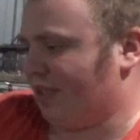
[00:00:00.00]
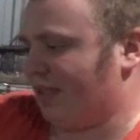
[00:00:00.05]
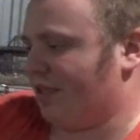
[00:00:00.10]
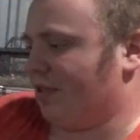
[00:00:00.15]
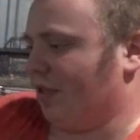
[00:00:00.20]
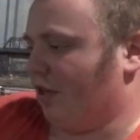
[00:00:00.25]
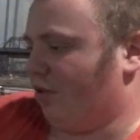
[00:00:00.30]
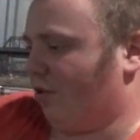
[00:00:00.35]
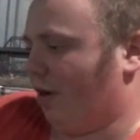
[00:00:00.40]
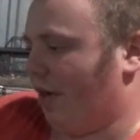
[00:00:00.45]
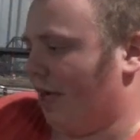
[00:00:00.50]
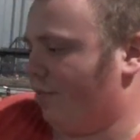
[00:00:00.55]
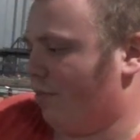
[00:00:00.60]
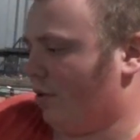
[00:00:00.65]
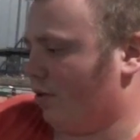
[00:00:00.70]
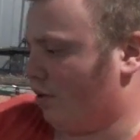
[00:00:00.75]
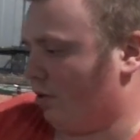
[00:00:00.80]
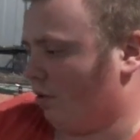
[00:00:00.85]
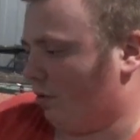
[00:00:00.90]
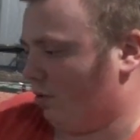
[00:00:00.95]
this is a great
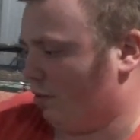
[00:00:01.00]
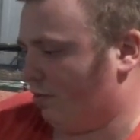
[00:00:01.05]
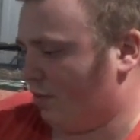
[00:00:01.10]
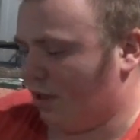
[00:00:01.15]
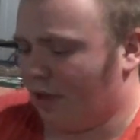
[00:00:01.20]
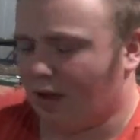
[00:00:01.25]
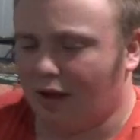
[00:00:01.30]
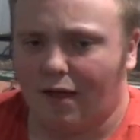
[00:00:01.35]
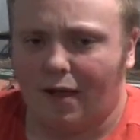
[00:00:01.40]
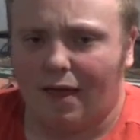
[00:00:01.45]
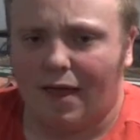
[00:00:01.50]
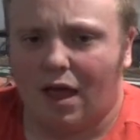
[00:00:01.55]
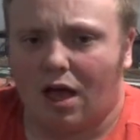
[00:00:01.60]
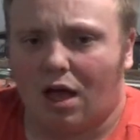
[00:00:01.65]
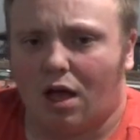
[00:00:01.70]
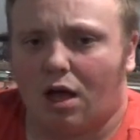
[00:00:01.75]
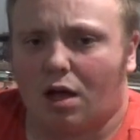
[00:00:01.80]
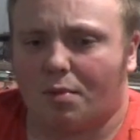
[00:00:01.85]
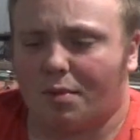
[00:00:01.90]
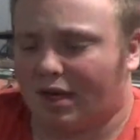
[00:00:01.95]
model.
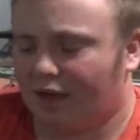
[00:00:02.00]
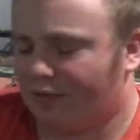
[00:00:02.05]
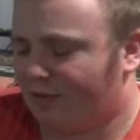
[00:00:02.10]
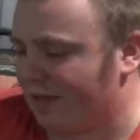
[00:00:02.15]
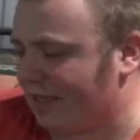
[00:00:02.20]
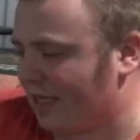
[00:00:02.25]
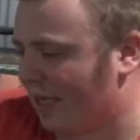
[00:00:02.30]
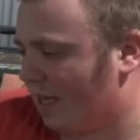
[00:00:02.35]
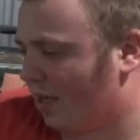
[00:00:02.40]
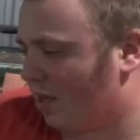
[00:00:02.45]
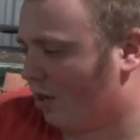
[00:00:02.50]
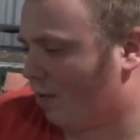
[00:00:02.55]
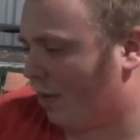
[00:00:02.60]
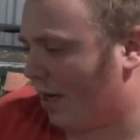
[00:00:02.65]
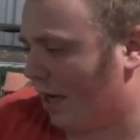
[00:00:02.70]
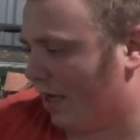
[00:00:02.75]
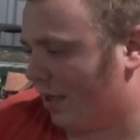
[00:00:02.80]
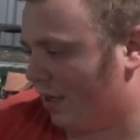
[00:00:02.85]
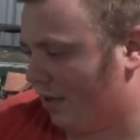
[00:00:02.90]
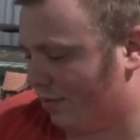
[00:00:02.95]
I mean, if we take
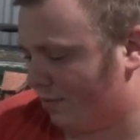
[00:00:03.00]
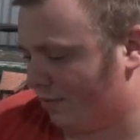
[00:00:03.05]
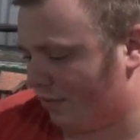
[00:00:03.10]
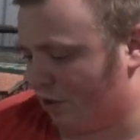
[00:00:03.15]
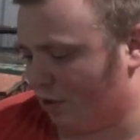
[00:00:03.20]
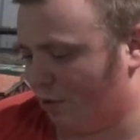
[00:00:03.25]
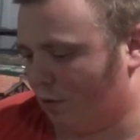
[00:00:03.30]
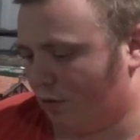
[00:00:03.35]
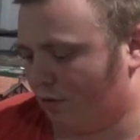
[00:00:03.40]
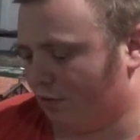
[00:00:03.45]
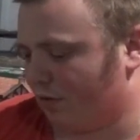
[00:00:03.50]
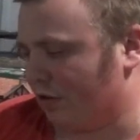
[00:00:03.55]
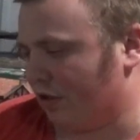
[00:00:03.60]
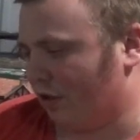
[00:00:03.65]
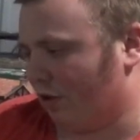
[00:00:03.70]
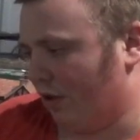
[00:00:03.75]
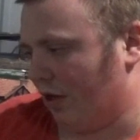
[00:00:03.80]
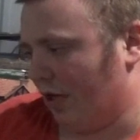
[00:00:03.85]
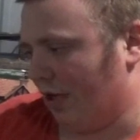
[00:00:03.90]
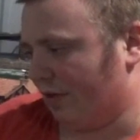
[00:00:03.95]
away to one
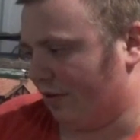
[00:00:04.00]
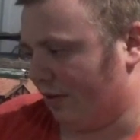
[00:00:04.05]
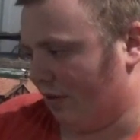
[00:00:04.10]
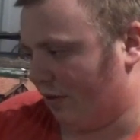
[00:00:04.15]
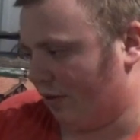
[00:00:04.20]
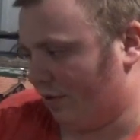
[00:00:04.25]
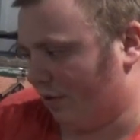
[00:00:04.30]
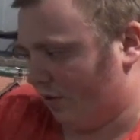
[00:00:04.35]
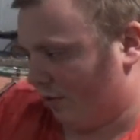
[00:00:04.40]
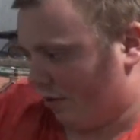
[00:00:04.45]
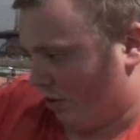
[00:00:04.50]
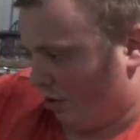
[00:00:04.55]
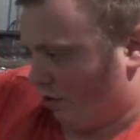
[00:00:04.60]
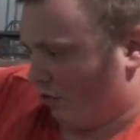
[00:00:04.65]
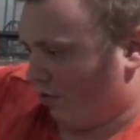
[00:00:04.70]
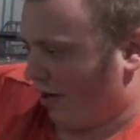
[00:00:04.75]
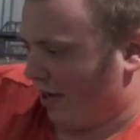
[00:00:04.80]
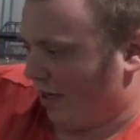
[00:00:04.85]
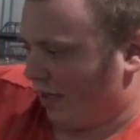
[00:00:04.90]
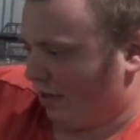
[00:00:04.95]
side that the
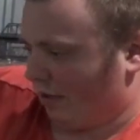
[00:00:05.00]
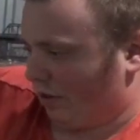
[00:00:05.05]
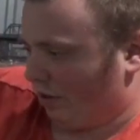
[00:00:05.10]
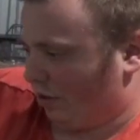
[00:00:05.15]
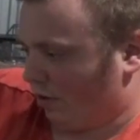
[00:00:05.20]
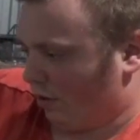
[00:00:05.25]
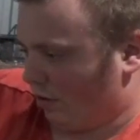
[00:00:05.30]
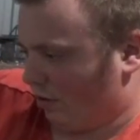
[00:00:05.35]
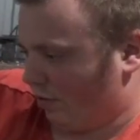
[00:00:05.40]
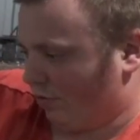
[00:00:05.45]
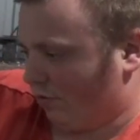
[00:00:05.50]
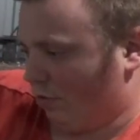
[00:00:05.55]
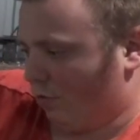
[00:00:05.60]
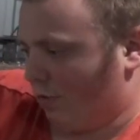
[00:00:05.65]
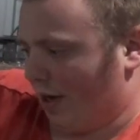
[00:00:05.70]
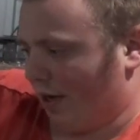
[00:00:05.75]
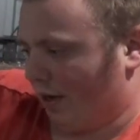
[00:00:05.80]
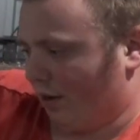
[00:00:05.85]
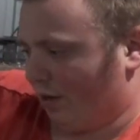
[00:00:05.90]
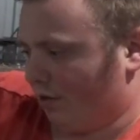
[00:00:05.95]
cradle of the
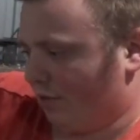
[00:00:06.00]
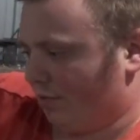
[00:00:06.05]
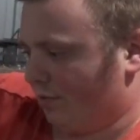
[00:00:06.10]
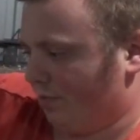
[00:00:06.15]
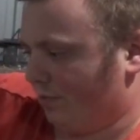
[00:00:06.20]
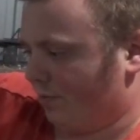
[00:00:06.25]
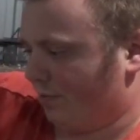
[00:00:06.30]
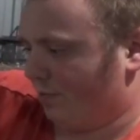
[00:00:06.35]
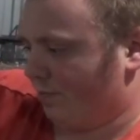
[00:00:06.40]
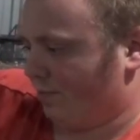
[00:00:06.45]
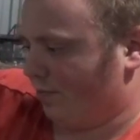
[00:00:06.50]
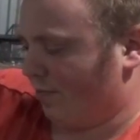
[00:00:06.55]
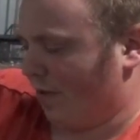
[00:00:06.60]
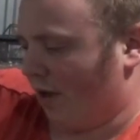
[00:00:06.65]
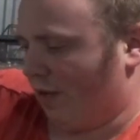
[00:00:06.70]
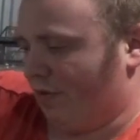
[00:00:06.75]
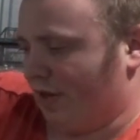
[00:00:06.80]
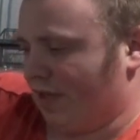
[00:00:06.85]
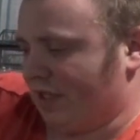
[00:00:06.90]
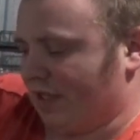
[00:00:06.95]
wagon
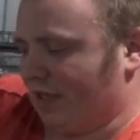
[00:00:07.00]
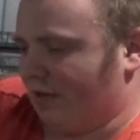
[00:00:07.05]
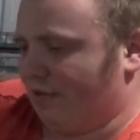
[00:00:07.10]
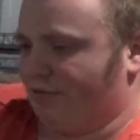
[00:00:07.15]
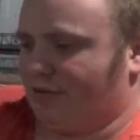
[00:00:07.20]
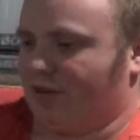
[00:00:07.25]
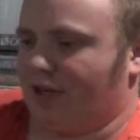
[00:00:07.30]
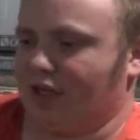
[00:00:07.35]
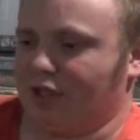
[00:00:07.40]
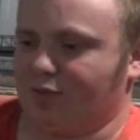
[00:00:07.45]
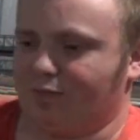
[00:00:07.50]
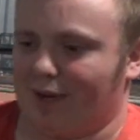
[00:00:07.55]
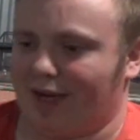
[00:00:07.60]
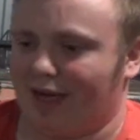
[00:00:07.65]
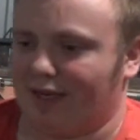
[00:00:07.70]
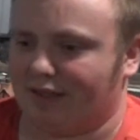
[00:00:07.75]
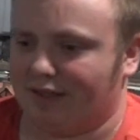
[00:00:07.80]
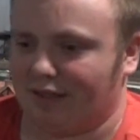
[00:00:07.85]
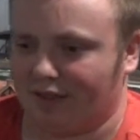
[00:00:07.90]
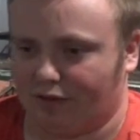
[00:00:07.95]
in this livery is
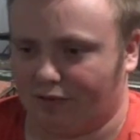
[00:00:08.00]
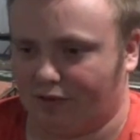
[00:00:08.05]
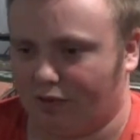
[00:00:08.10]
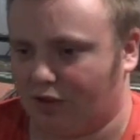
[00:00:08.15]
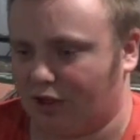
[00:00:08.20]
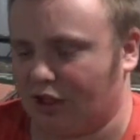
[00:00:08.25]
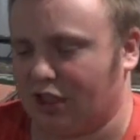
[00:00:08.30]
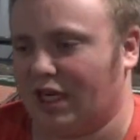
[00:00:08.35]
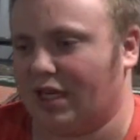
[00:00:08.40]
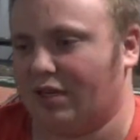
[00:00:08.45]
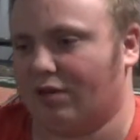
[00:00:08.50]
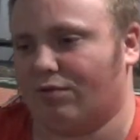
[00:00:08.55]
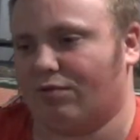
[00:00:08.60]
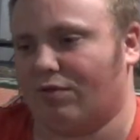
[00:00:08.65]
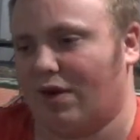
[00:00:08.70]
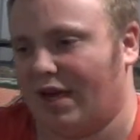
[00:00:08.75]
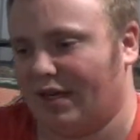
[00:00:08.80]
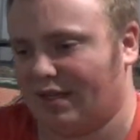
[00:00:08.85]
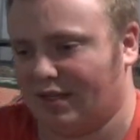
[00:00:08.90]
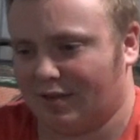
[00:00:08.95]
painted in the wrong shade of
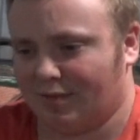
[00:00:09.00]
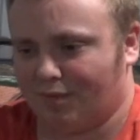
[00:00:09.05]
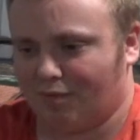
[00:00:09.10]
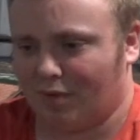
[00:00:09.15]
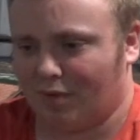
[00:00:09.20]
red,